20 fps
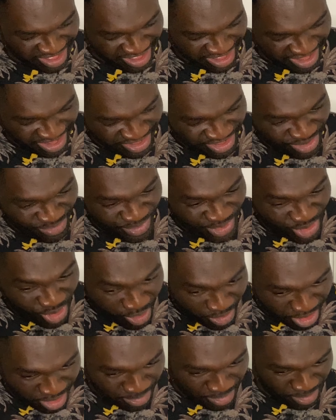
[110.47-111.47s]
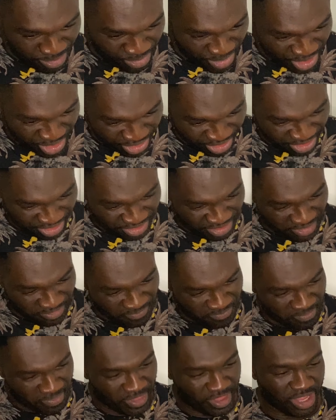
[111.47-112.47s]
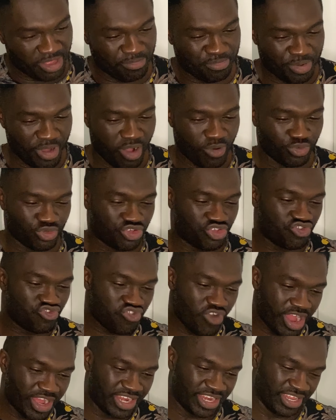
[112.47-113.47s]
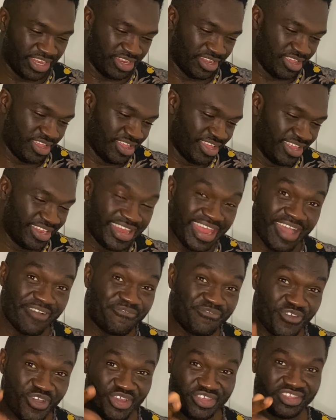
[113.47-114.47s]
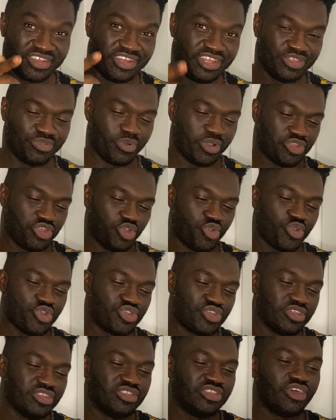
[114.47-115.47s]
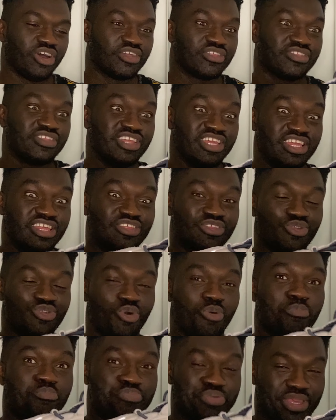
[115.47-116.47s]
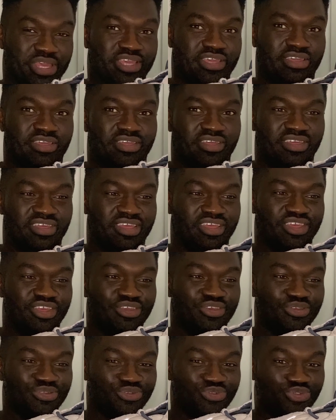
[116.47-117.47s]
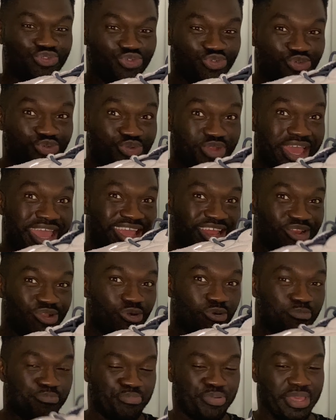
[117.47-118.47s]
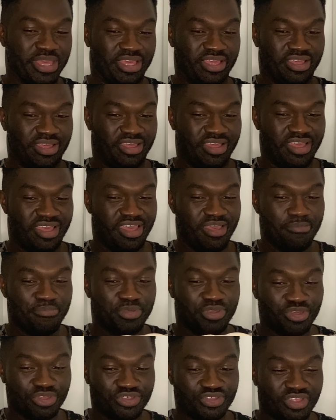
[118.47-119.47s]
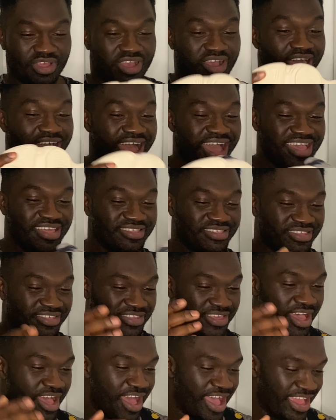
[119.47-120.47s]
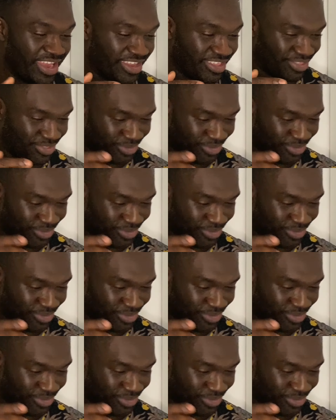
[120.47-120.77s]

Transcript: and you know we caught them and we're good. But I was struggling. Now, firstly, I need to ask you a question: does these look big? Do they look big? Because the guys decided